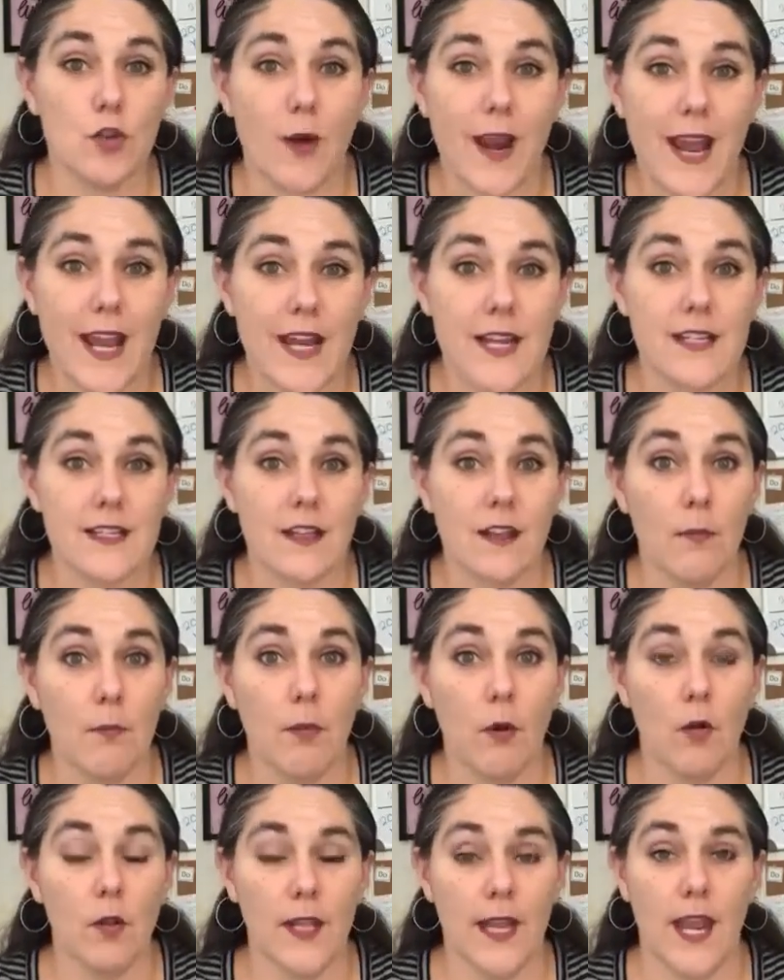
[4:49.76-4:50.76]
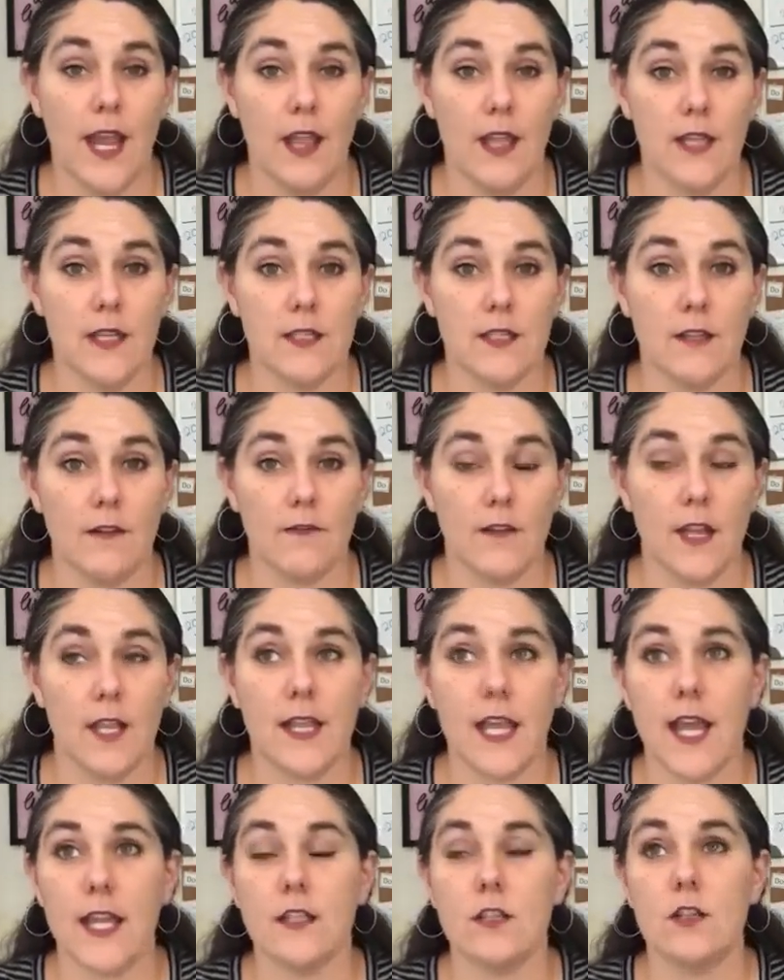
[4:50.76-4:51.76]
Strax and the bowling alley and stuff like
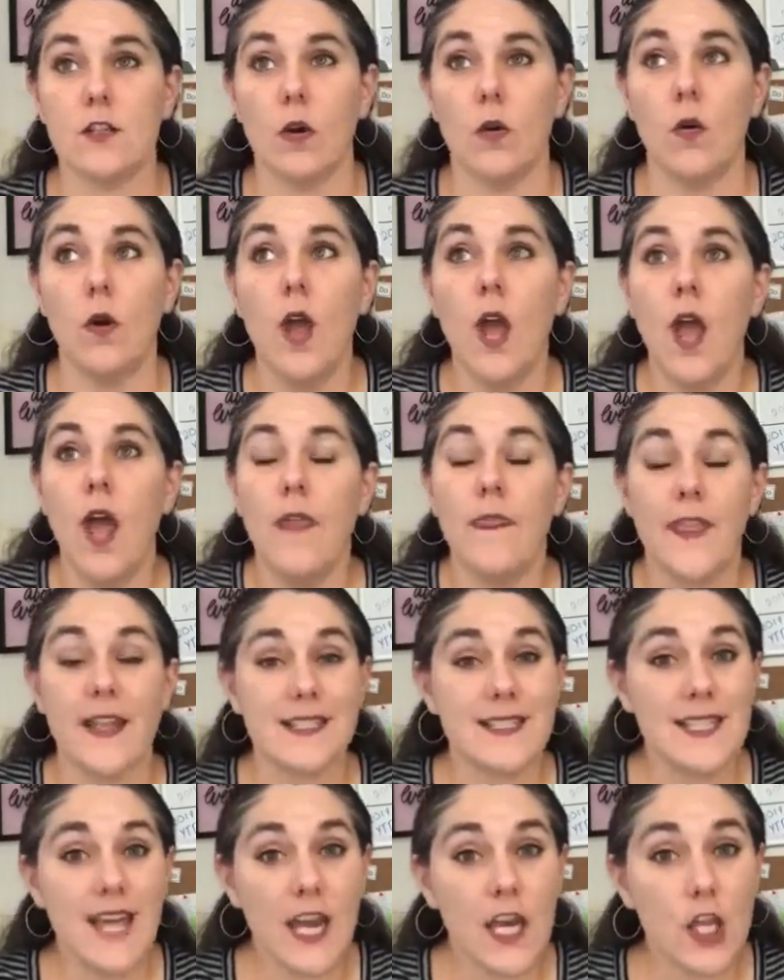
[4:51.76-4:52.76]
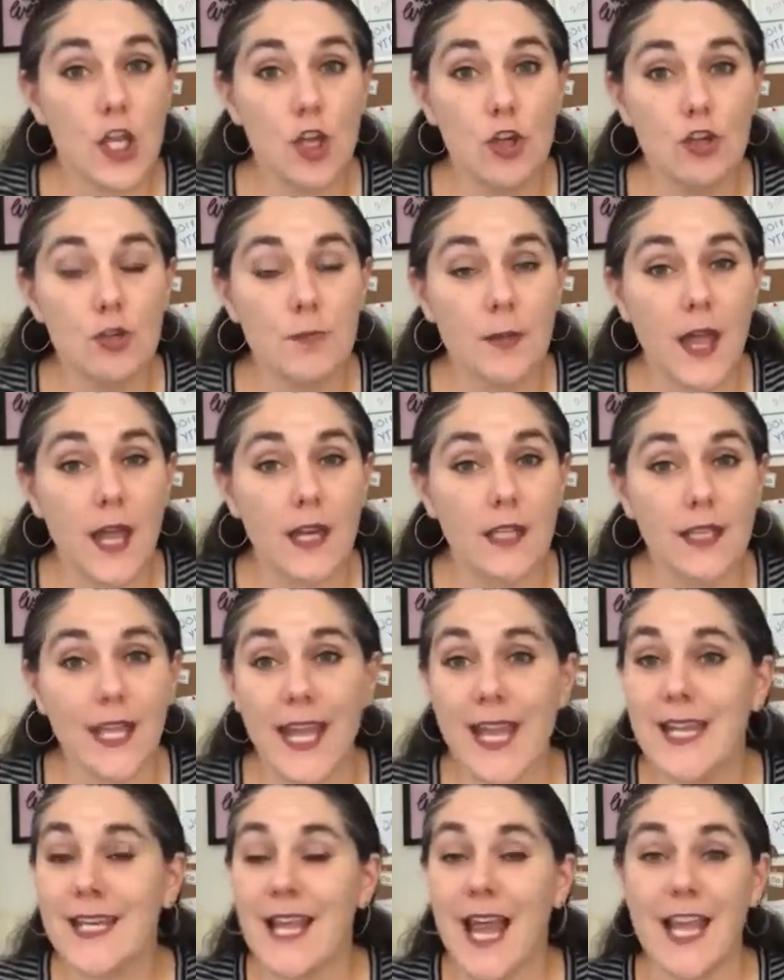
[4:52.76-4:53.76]
that. So that's not a huge plot of
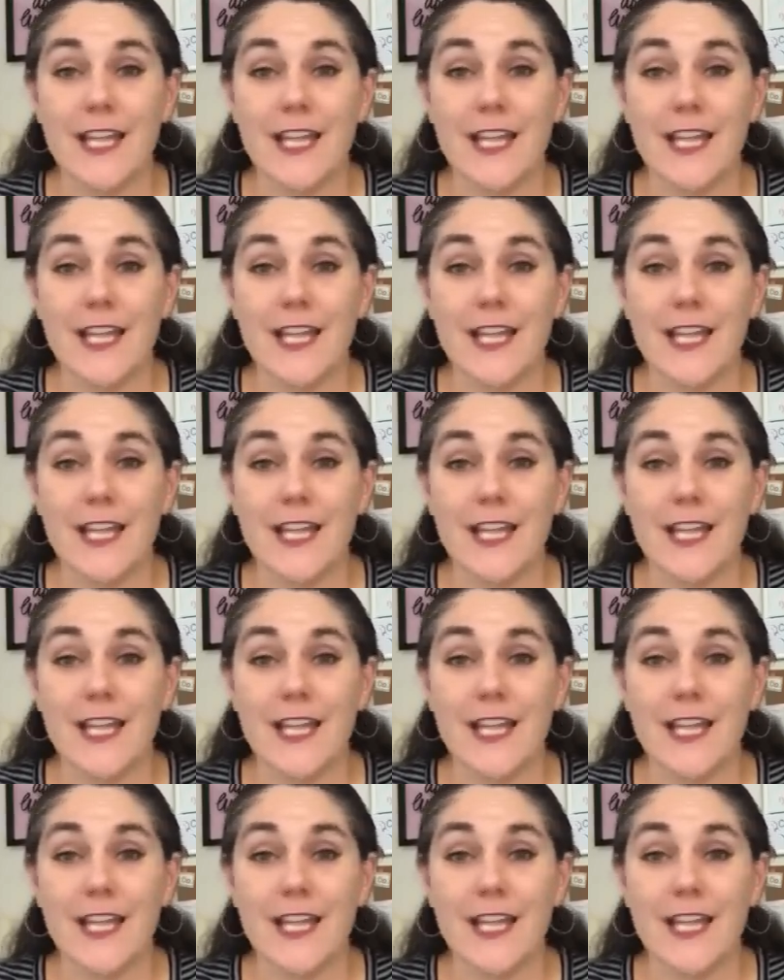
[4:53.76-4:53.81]
land.